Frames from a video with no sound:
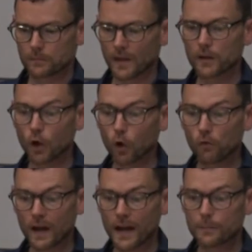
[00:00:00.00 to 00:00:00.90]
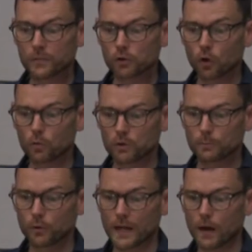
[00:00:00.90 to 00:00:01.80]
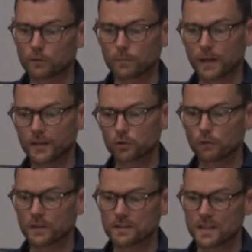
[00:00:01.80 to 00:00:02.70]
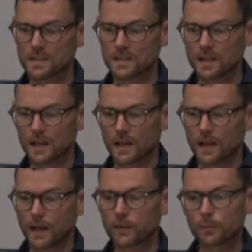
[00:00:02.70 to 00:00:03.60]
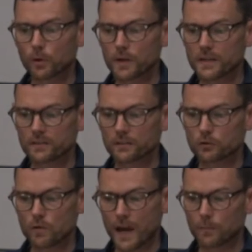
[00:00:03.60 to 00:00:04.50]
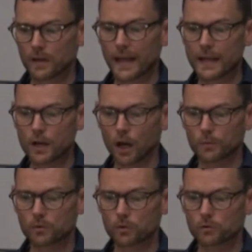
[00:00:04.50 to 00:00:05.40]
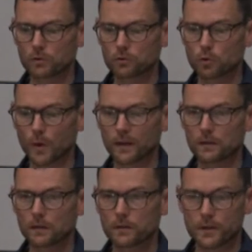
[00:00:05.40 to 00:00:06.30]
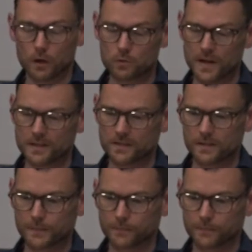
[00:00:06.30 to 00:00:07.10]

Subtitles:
A no-fly zone was put out and placed over the city, and the police scrambled helicopters to quell the unrest.